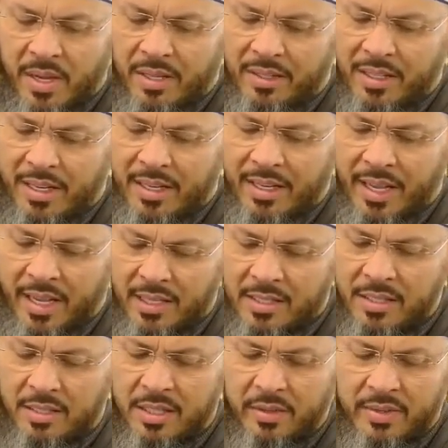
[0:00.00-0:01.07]
May Allah
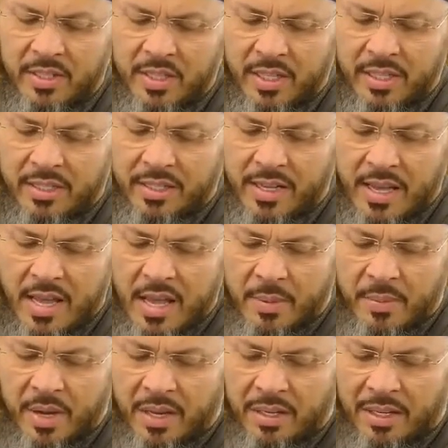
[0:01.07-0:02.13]
hasten their return.
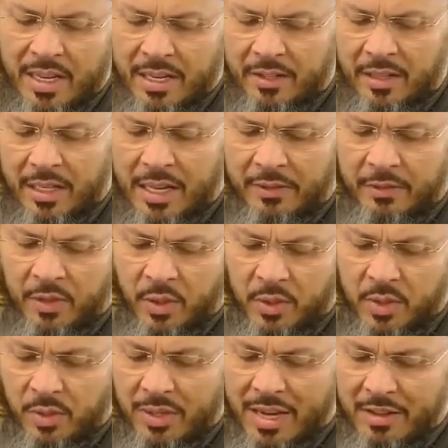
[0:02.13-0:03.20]
May Allah love
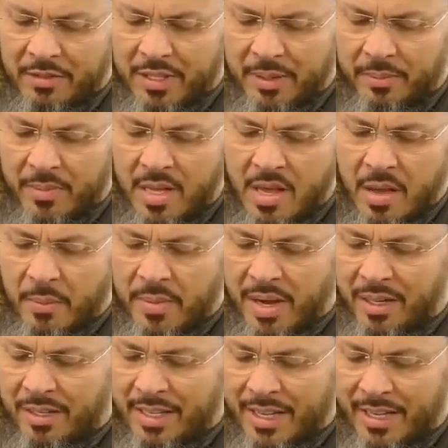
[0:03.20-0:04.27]
those who love them.
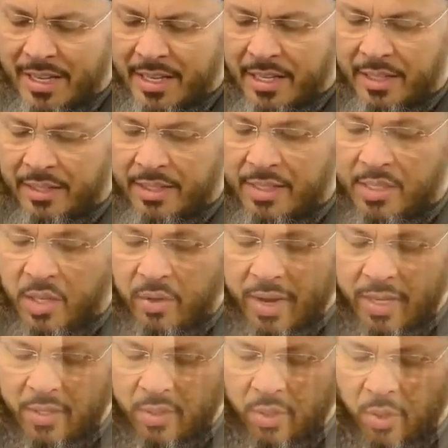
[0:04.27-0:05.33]
May Allah
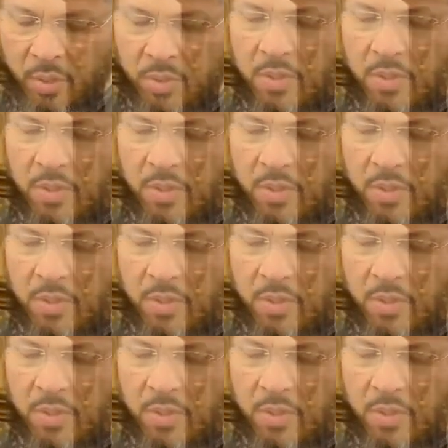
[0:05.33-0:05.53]
disgrace